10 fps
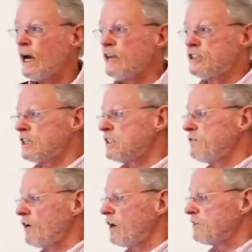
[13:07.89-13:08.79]
At
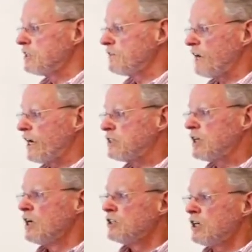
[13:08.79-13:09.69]
65 years of age,
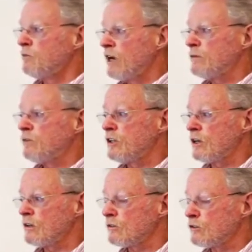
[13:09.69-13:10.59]
she went with
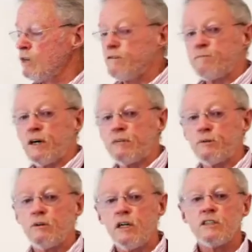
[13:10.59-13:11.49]
a group of
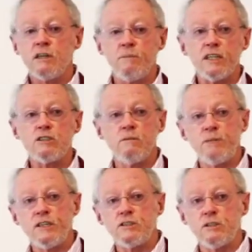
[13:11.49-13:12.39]
people to Machu
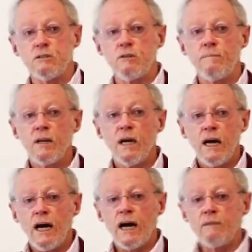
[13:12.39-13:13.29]
Picchu
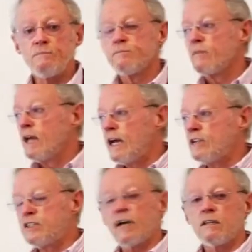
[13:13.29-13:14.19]

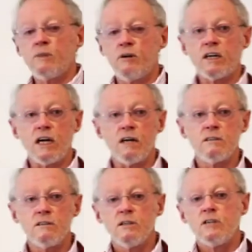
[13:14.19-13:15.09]
in South
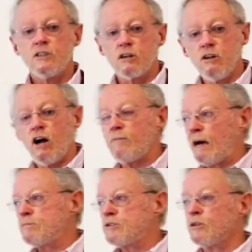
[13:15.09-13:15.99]
America to climb
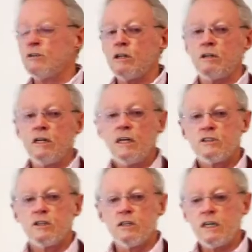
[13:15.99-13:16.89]
up to
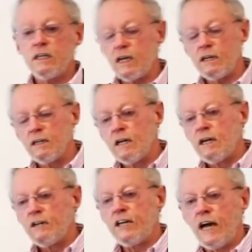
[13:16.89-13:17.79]

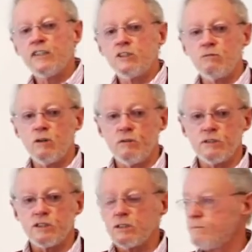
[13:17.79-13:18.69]
the ancient
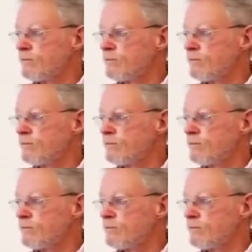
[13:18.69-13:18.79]
ruins.